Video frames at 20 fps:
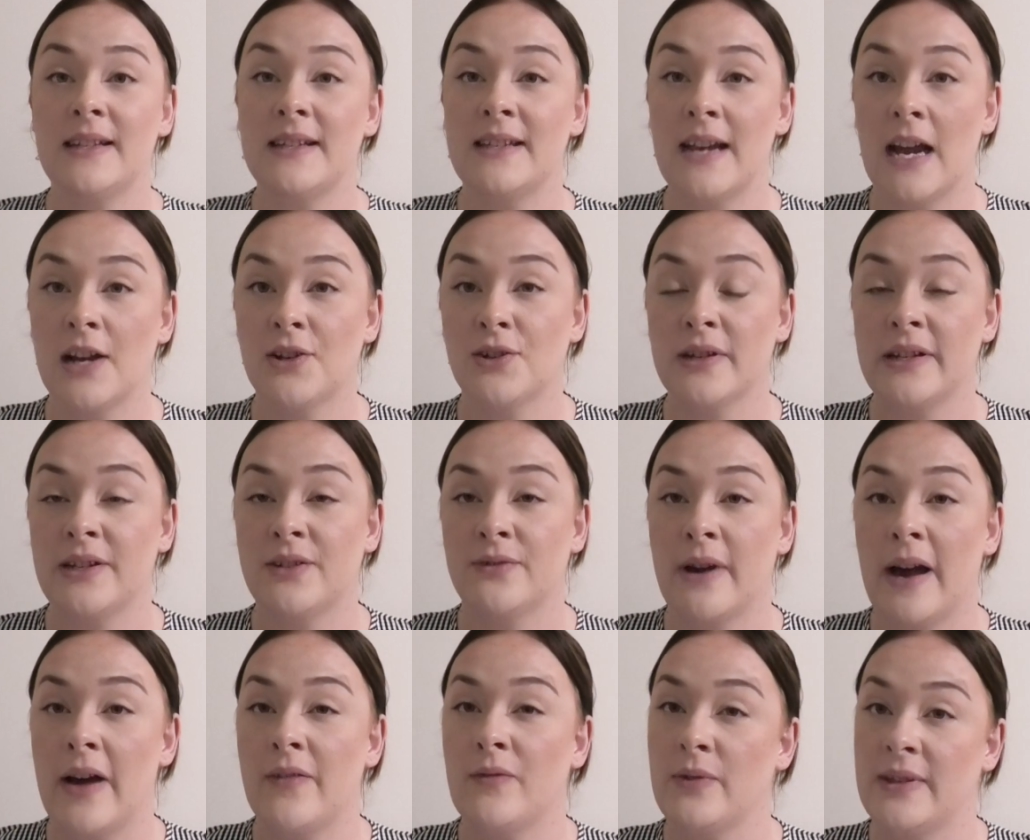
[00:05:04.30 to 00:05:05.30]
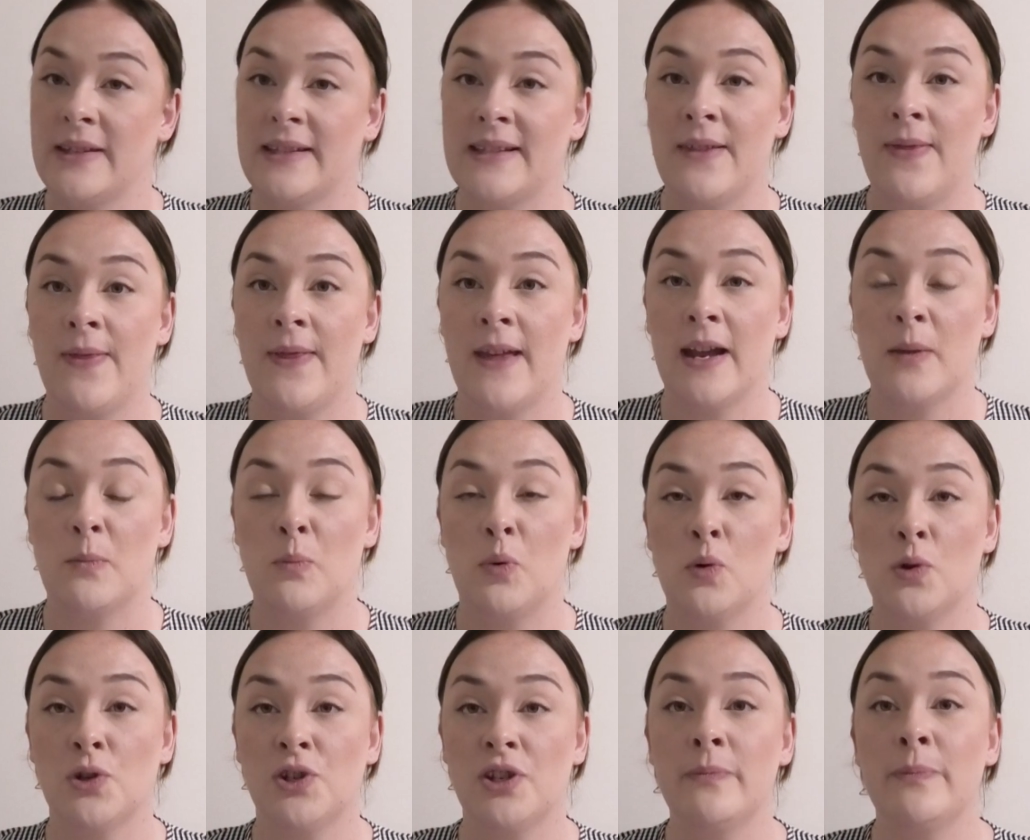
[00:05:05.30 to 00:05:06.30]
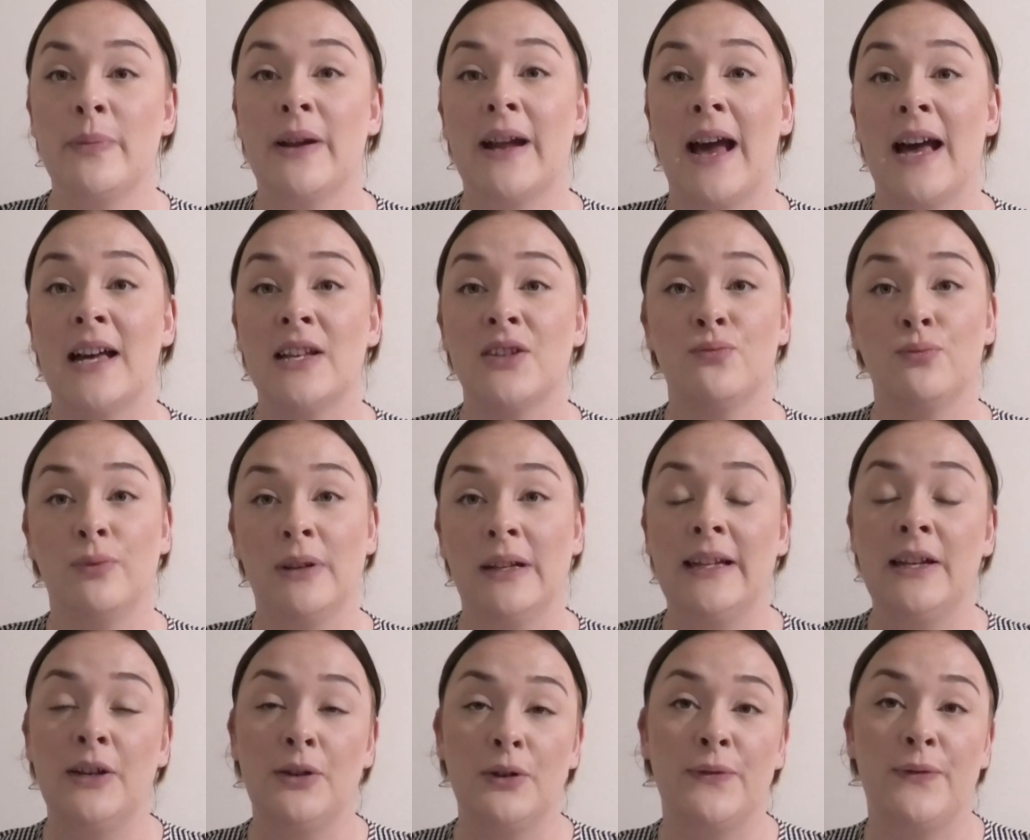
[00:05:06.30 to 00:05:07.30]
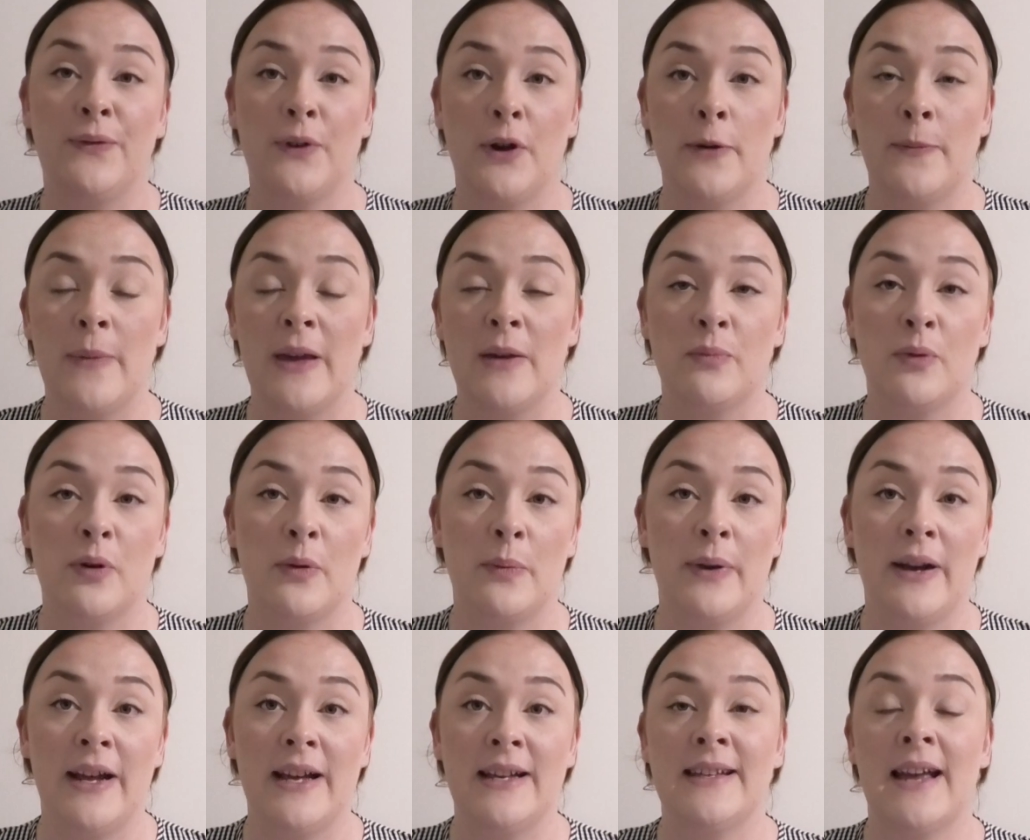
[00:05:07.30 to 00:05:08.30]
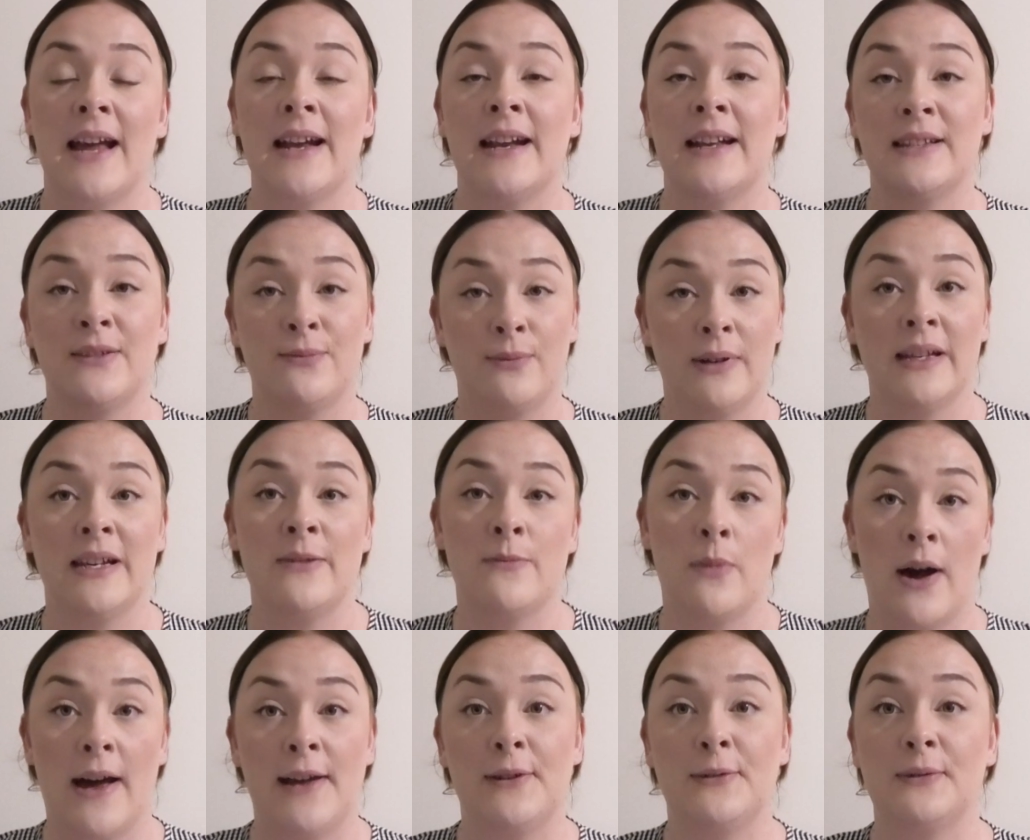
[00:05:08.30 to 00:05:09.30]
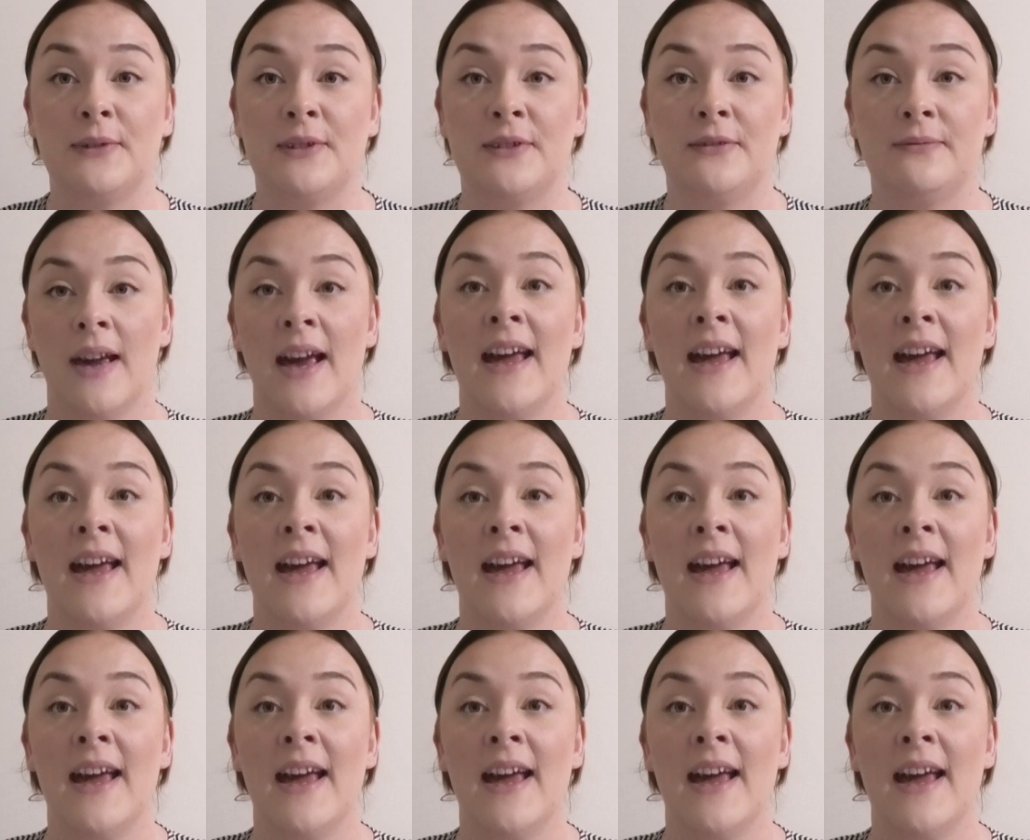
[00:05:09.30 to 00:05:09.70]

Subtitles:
is naturally derived with a synthetic portion, but it has really good foaming properties and it's really mild.